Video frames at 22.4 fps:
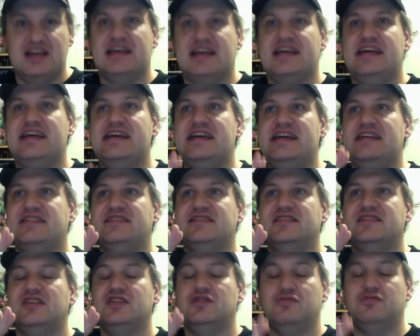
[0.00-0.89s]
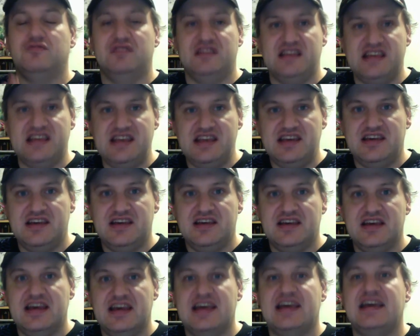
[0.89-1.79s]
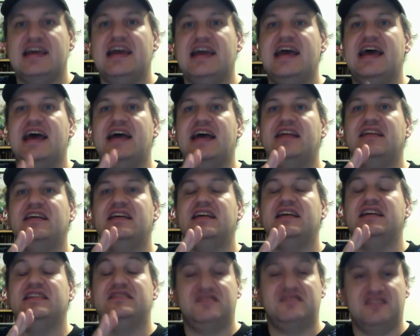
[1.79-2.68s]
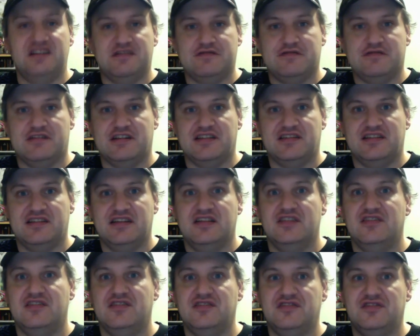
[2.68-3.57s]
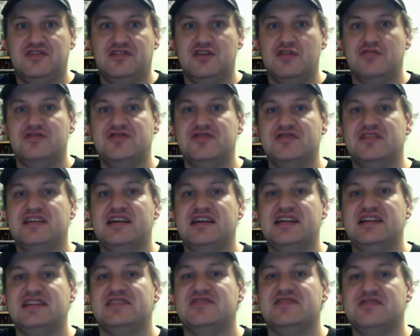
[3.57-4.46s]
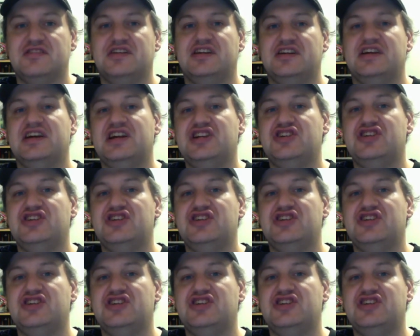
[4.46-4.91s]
it's unique, and it's different. Those are things that are going to get you